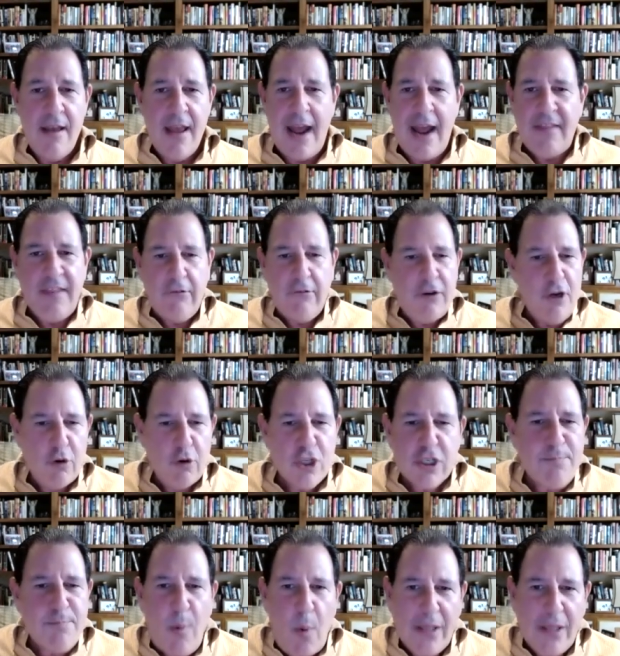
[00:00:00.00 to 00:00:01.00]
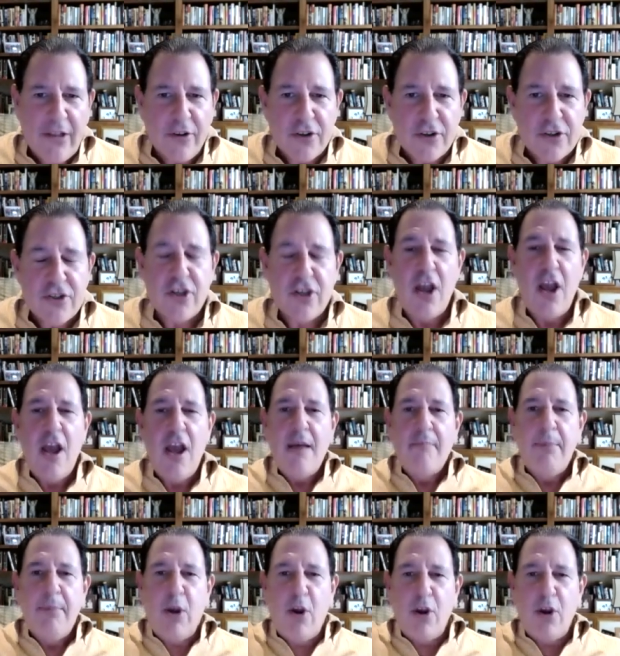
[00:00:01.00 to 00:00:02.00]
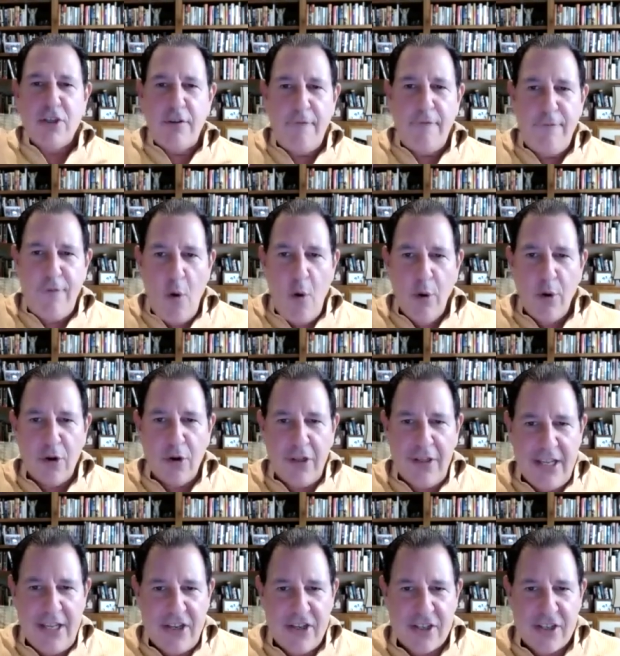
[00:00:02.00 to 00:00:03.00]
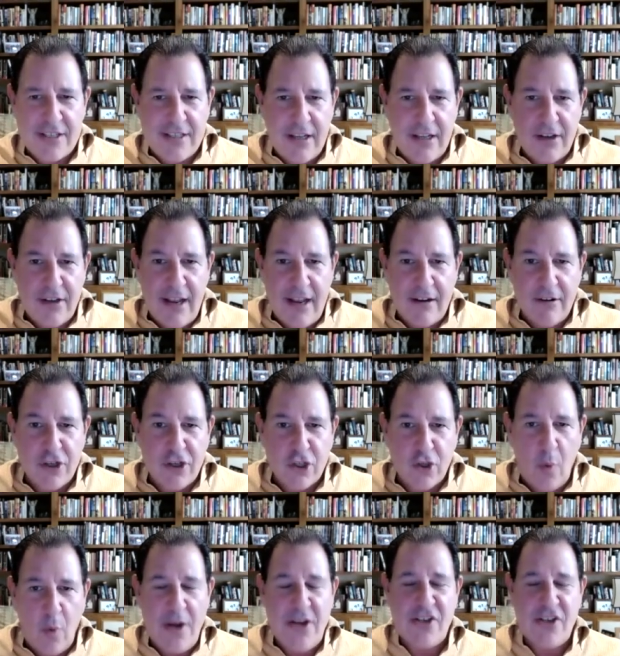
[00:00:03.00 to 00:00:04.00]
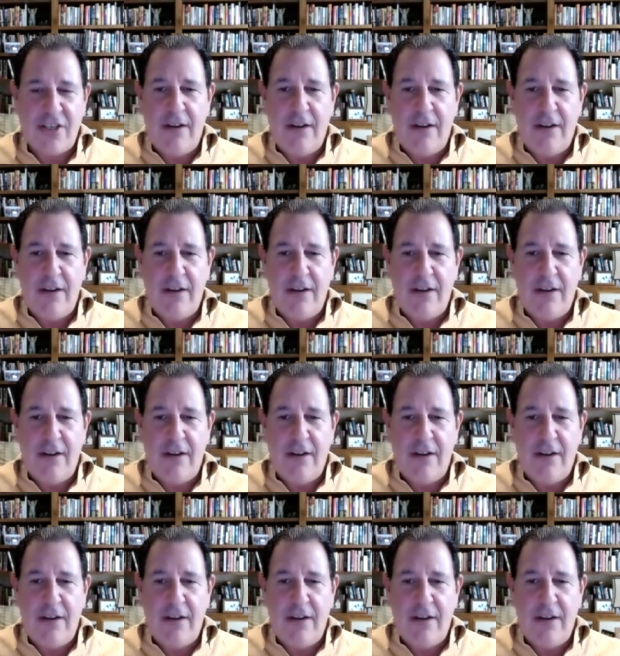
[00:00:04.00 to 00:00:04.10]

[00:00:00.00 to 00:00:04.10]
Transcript: and there are no spoilers because the voter lists their choice.